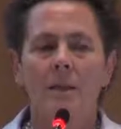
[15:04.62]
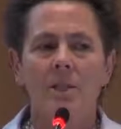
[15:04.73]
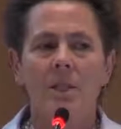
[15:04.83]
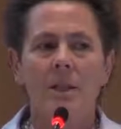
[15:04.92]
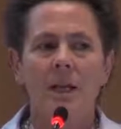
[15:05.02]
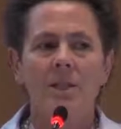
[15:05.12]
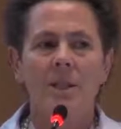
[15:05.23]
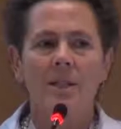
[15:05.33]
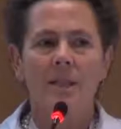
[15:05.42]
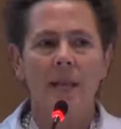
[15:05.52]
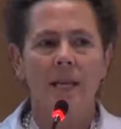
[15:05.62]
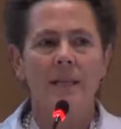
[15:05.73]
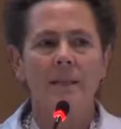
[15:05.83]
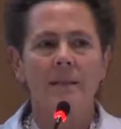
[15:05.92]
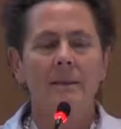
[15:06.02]
geologic
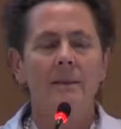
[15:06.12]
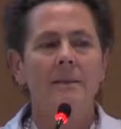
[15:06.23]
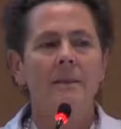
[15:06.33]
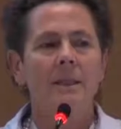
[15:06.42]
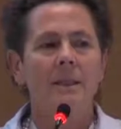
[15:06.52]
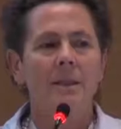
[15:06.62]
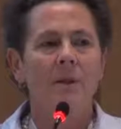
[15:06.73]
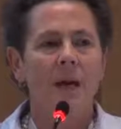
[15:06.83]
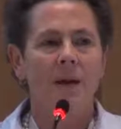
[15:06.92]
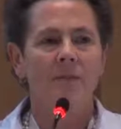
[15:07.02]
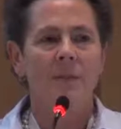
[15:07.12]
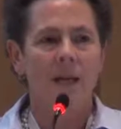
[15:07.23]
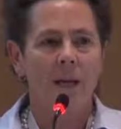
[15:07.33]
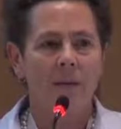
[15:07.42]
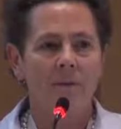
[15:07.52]
setting you have to
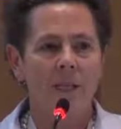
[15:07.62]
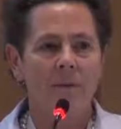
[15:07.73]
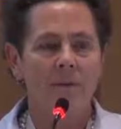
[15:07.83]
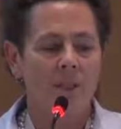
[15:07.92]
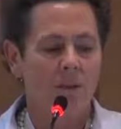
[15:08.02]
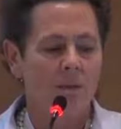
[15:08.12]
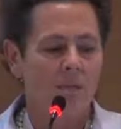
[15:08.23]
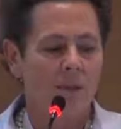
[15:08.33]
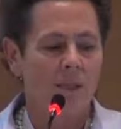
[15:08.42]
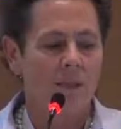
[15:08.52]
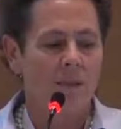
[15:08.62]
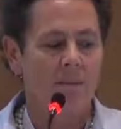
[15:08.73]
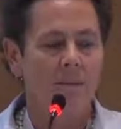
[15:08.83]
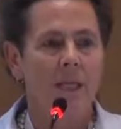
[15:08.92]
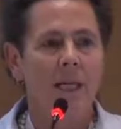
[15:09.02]
have a geothermal
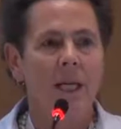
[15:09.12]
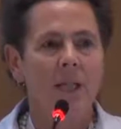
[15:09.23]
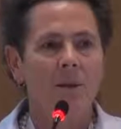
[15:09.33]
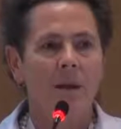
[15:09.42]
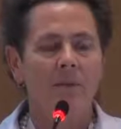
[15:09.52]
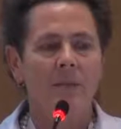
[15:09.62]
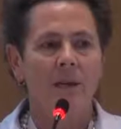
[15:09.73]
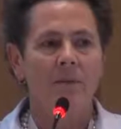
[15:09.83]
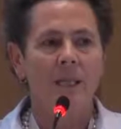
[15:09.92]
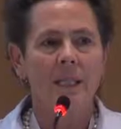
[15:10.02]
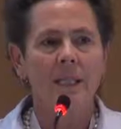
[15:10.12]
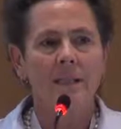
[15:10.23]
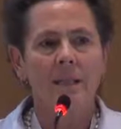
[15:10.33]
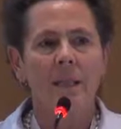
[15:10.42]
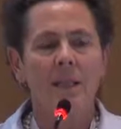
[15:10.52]
system. You have to have
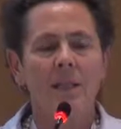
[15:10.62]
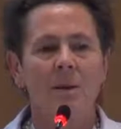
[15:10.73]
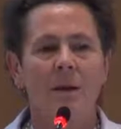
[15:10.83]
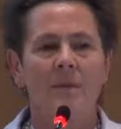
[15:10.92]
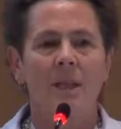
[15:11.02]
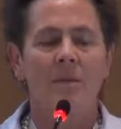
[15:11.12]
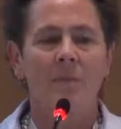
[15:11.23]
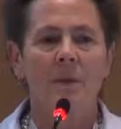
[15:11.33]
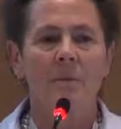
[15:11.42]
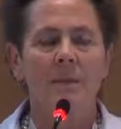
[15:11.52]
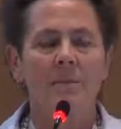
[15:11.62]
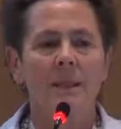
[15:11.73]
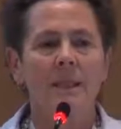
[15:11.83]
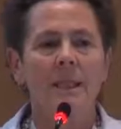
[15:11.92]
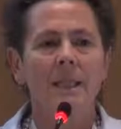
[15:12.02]
heat, you have to have
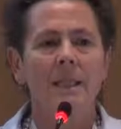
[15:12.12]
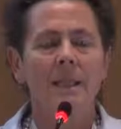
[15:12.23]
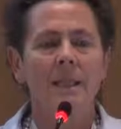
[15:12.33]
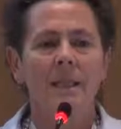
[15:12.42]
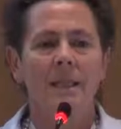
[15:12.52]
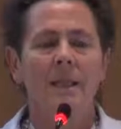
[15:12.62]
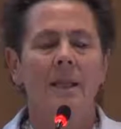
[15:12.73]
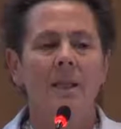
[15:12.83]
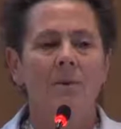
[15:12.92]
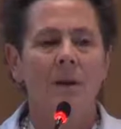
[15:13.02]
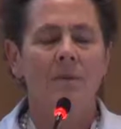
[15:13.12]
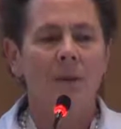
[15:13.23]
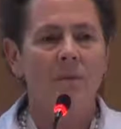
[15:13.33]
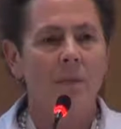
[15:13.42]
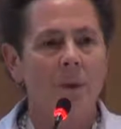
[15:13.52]
permeability, you have to
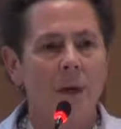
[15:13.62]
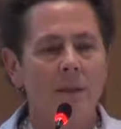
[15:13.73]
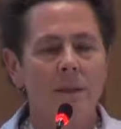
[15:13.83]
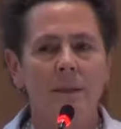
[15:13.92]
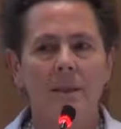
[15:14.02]
have water,